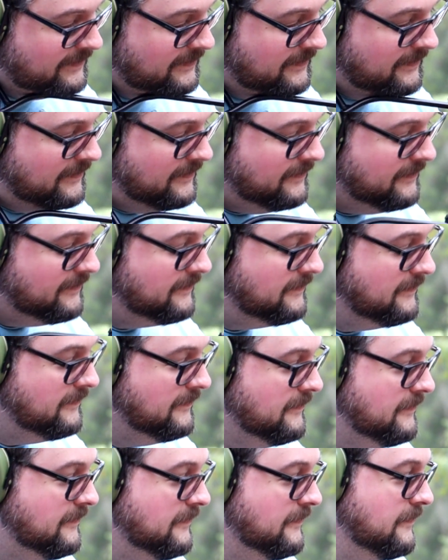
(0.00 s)

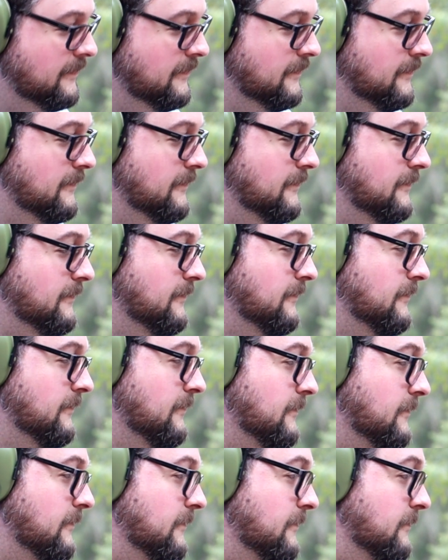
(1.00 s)

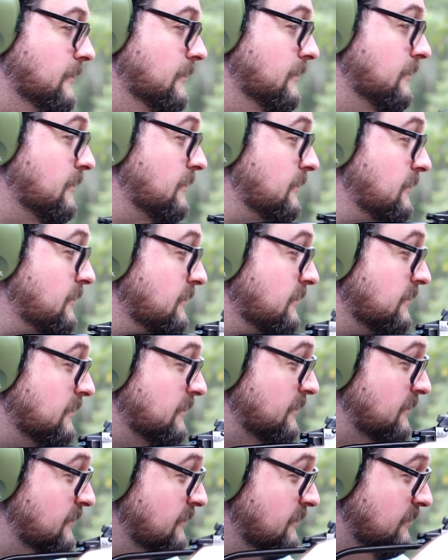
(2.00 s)

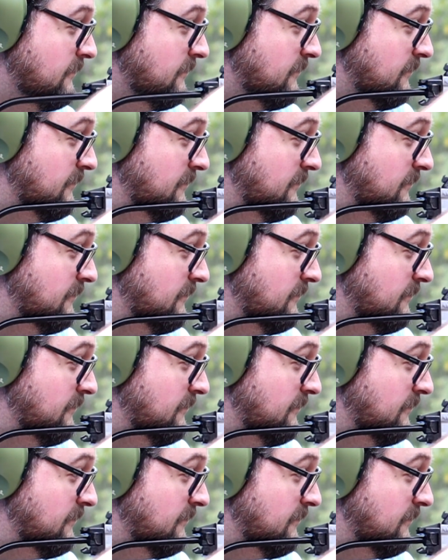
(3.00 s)
Nobody speaks.